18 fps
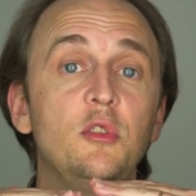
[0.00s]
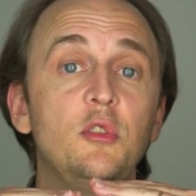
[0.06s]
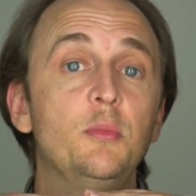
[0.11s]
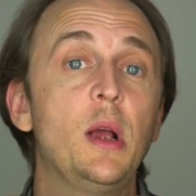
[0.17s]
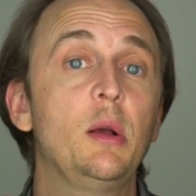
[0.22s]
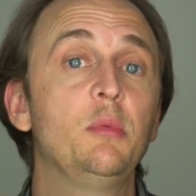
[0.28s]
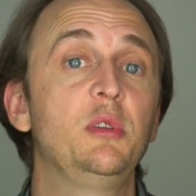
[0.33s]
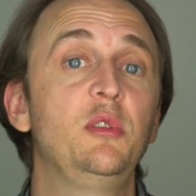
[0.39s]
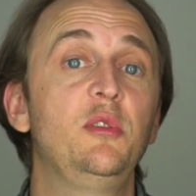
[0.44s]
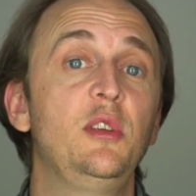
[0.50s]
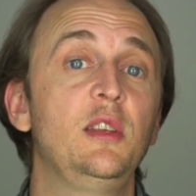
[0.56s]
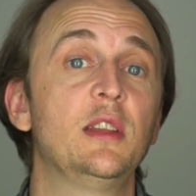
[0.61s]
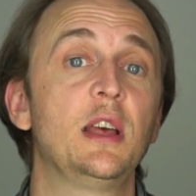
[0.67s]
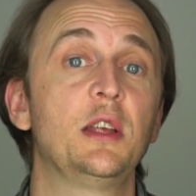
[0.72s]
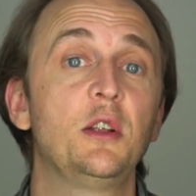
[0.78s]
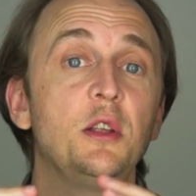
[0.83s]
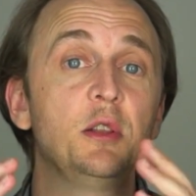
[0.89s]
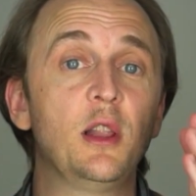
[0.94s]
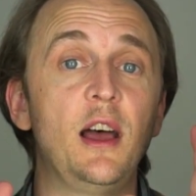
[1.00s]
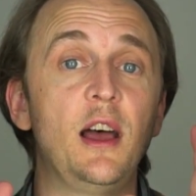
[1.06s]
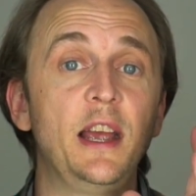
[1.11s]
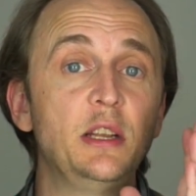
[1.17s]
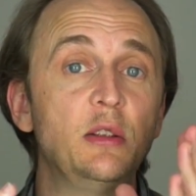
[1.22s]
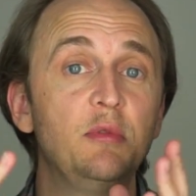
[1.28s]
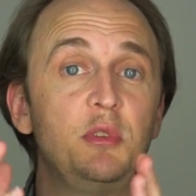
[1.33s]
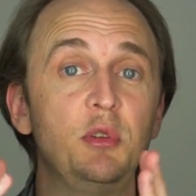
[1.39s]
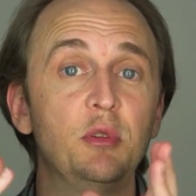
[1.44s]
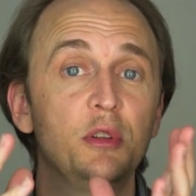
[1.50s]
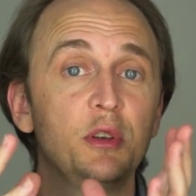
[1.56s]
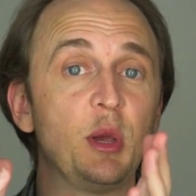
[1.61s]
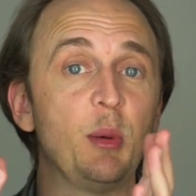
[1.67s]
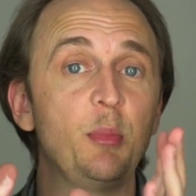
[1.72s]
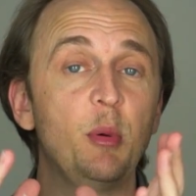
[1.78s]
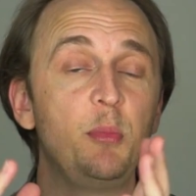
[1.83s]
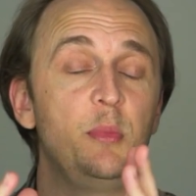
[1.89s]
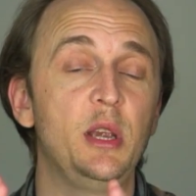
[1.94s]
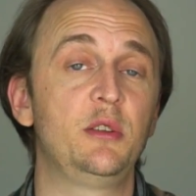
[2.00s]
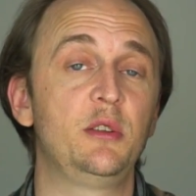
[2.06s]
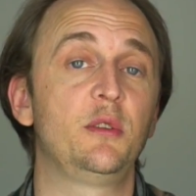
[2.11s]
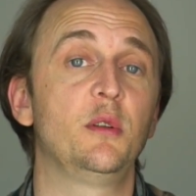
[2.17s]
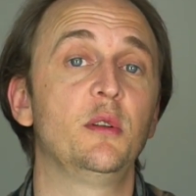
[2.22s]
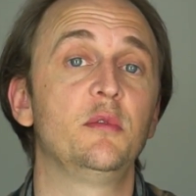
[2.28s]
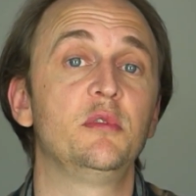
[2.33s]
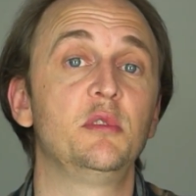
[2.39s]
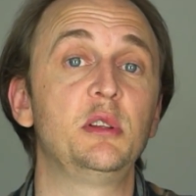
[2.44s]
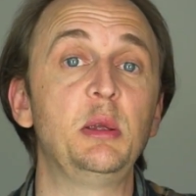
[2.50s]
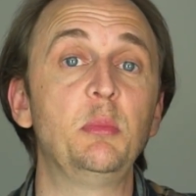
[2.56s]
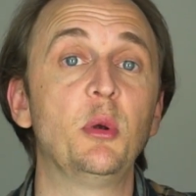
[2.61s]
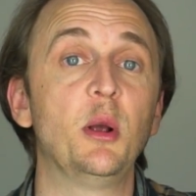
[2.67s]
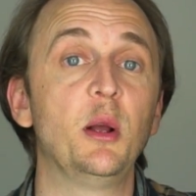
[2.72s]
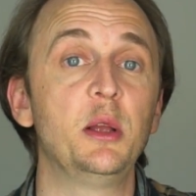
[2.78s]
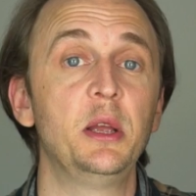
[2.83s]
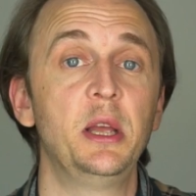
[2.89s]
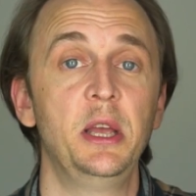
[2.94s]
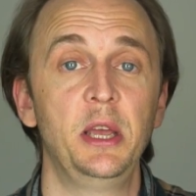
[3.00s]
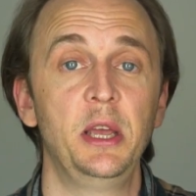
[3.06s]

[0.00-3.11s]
You've probably seen that online if you look up a picture of Libra,